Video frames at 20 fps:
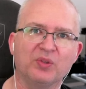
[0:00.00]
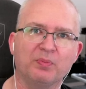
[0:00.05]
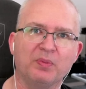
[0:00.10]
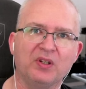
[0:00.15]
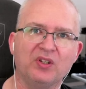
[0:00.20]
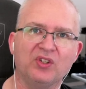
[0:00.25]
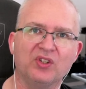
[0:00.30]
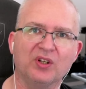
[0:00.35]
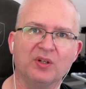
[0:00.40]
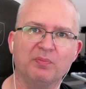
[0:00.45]
has
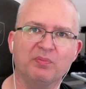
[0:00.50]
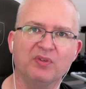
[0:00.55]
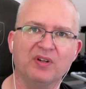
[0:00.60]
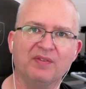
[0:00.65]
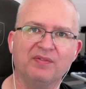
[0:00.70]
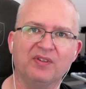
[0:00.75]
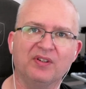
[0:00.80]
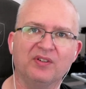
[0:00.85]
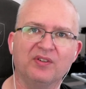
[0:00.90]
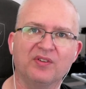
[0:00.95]
been so
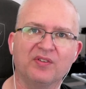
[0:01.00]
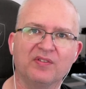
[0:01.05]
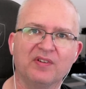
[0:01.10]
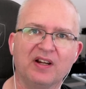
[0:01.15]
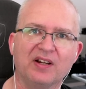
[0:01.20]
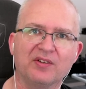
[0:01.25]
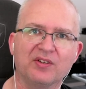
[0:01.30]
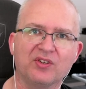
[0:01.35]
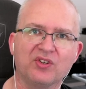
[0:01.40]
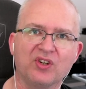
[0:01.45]
prevalent
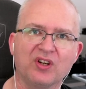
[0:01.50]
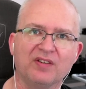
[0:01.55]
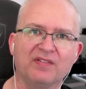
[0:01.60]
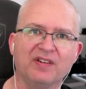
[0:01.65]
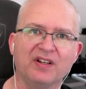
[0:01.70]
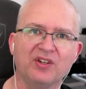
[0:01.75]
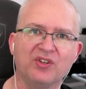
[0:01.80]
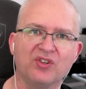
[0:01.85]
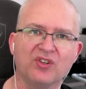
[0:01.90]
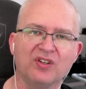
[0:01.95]
throughout the
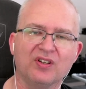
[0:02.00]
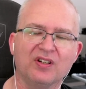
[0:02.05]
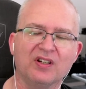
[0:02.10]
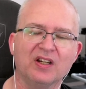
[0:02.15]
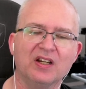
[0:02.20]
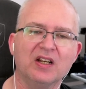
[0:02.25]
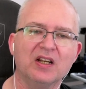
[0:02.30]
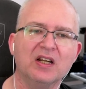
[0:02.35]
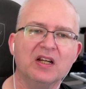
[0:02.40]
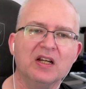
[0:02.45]
generation.
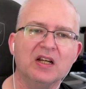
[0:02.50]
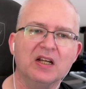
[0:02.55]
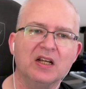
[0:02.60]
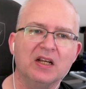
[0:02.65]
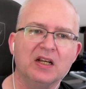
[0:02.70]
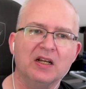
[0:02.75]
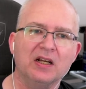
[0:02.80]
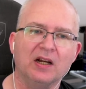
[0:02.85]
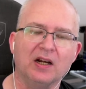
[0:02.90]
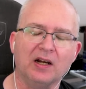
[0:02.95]

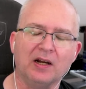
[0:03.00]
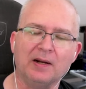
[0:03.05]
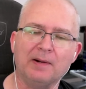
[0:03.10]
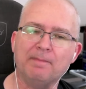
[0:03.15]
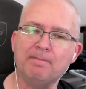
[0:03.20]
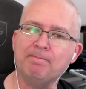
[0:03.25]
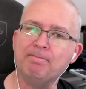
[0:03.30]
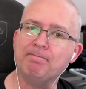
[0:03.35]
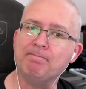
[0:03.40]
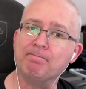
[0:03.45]

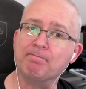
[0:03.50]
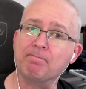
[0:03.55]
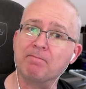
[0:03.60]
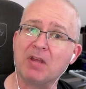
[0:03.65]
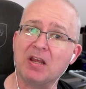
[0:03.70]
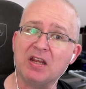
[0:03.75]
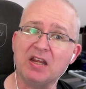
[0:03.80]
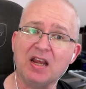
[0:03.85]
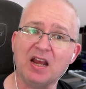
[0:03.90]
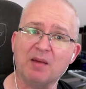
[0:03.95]
Um,
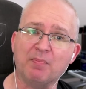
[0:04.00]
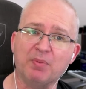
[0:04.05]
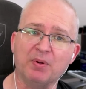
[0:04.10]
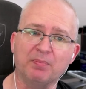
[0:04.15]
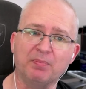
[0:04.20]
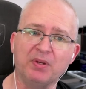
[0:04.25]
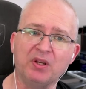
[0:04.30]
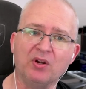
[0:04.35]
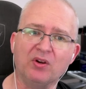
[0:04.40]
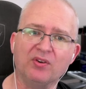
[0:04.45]
yeah,
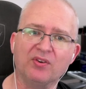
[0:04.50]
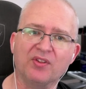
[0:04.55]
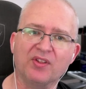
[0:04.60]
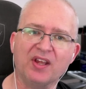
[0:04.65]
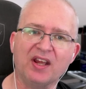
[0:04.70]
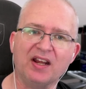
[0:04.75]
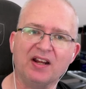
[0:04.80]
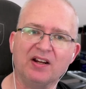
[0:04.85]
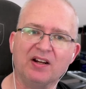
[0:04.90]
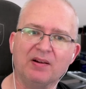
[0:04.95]
but beyond
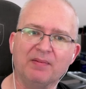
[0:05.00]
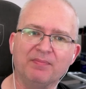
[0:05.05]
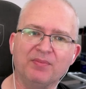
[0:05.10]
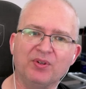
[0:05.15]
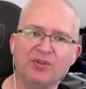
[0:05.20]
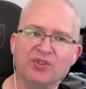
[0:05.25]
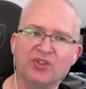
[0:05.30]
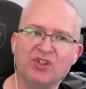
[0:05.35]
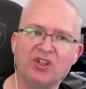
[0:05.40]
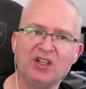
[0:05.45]
that, I'm
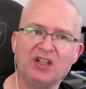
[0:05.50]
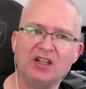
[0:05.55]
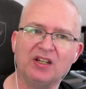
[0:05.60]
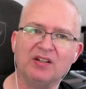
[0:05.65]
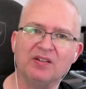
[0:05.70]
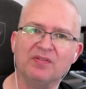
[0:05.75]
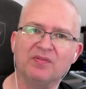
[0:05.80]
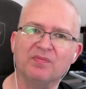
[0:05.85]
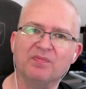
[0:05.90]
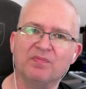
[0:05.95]
not
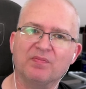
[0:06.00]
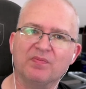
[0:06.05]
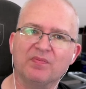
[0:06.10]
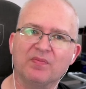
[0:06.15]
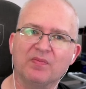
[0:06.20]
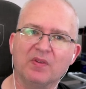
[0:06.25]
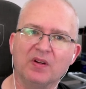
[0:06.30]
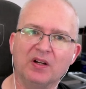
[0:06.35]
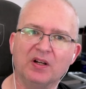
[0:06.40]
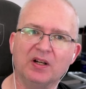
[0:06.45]
seeing
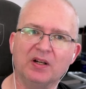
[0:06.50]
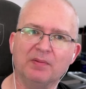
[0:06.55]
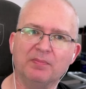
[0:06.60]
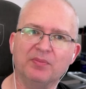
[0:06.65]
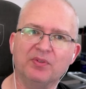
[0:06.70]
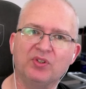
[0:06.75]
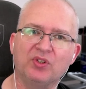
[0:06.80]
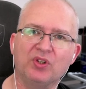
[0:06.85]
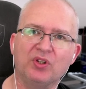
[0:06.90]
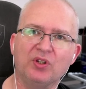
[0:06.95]

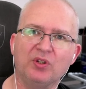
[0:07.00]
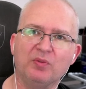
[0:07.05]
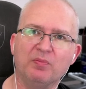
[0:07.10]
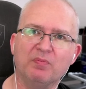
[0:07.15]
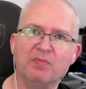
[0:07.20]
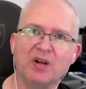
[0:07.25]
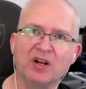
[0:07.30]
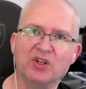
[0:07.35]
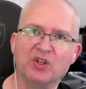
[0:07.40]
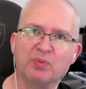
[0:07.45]
um, too
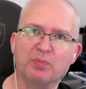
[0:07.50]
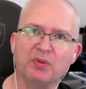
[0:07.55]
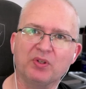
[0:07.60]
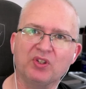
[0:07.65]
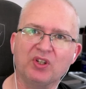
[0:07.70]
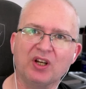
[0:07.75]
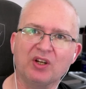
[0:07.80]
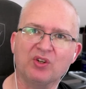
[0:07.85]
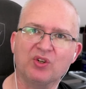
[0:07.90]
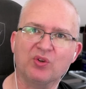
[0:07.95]
much
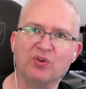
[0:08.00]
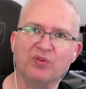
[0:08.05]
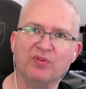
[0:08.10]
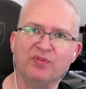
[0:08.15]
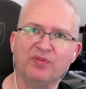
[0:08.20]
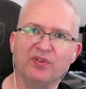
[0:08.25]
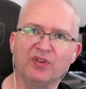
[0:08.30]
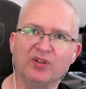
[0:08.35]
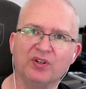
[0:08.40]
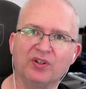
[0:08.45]

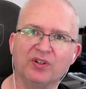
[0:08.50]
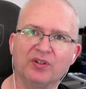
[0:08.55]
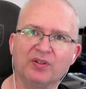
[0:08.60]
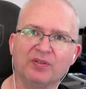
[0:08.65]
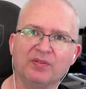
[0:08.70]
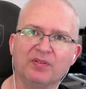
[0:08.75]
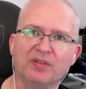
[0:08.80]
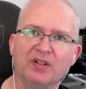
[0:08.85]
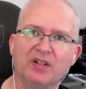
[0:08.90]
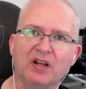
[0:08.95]
potential
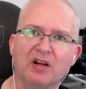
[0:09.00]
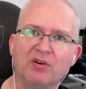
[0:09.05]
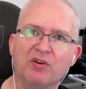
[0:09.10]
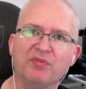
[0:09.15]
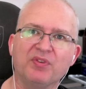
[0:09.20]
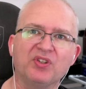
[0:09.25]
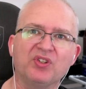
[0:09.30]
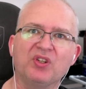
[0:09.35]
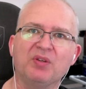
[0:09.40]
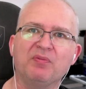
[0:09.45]
for
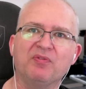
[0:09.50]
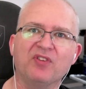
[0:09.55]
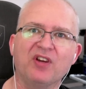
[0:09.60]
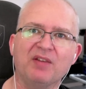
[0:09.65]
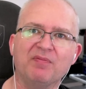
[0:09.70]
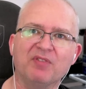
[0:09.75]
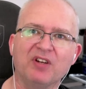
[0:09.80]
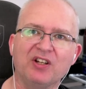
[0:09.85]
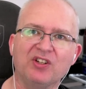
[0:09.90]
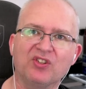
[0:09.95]
obviously,
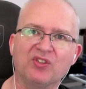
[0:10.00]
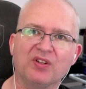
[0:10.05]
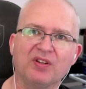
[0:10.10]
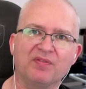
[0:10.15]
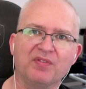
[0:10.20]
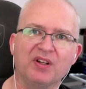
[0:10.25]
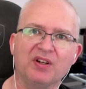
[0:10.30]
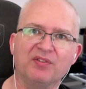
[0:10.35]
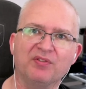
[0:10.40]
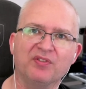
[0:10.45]
frame rates,
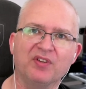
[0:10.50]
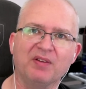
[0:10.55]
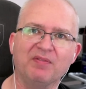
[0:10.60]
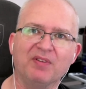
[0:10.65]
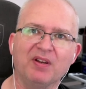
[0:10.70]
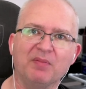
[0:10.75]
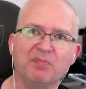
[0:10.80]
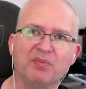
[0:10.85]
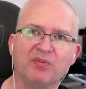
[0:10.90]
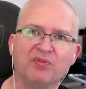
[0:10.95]
if there are
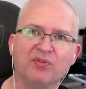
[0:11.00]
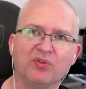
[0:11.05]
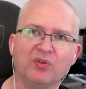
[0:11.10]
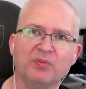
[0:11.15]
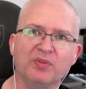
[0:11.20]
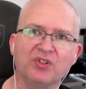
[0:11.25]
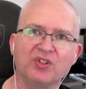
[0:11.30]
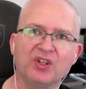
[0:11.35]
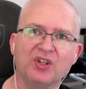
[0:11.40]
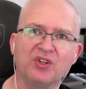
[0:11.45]
frame rate
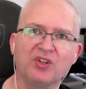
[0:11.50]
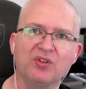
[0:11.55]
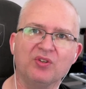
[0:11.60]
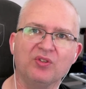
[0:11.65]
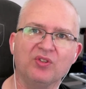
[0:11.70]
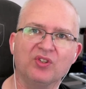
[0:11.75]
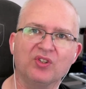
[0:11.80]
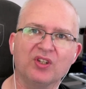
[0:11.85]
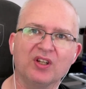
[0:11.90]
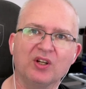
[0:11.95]
performance
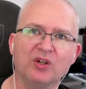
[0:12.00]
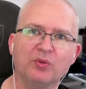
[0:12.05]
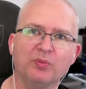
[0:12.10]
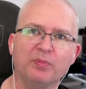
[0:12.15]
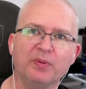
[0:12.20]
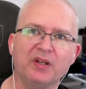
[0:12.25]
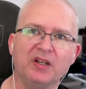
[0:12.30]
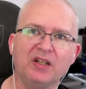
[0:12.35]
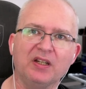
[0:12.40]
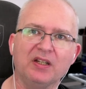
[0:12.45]
issues, they'll
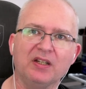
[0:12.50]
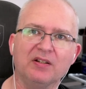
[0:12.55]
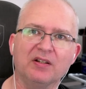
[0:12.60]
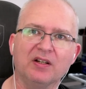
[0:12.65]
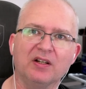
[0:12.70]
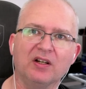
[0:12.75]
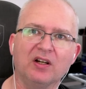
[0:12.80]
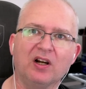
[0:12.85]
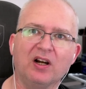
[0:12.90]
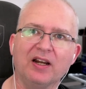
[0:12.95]
be
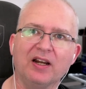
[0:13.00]
uh,